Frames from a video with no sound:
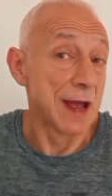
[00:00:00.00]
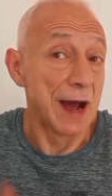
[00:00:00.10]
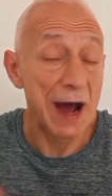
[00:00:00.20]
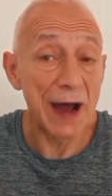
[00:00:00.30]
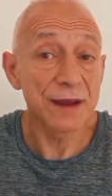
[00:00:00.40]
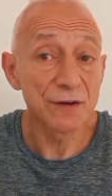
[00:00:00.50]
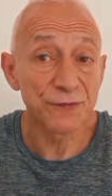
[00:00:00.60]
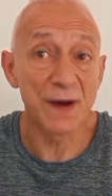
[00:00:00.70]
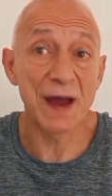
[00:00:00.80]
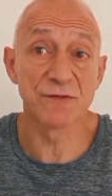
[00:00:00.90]
A higher
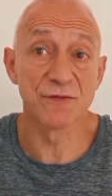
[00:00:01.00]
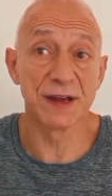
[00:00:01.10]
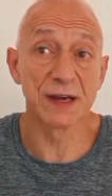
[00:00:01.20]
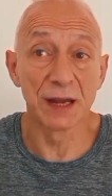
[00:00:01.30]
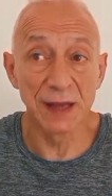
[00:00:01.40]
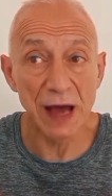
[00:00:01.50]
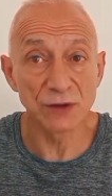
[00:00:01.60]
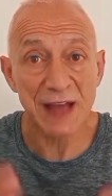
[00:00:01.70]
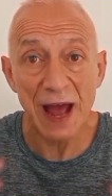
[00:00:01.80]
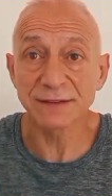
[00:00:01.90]
firing rate
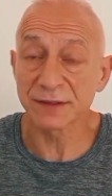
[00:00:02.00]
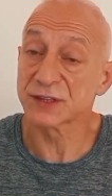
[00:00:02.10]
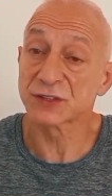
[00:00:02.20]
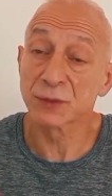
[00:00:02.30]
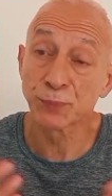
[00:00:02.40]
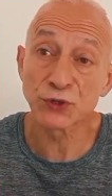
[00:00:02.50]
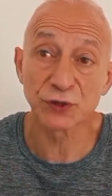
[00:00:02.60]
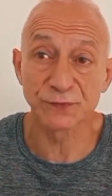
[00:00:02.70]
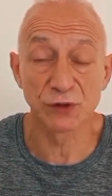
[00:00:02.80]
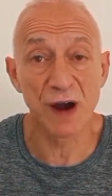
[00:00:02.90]
allows athletes to push
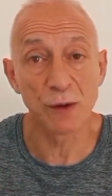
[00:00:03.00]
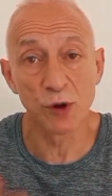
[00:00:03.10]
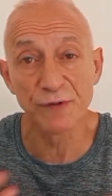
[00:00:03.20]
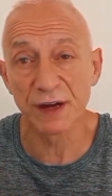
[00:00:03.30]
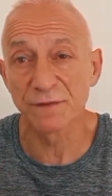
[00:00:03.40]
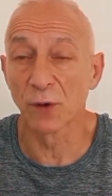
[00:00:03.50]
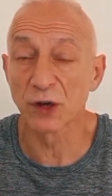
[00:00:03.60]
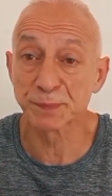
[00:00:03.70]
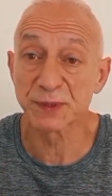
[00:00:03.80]
off the ground with greater force,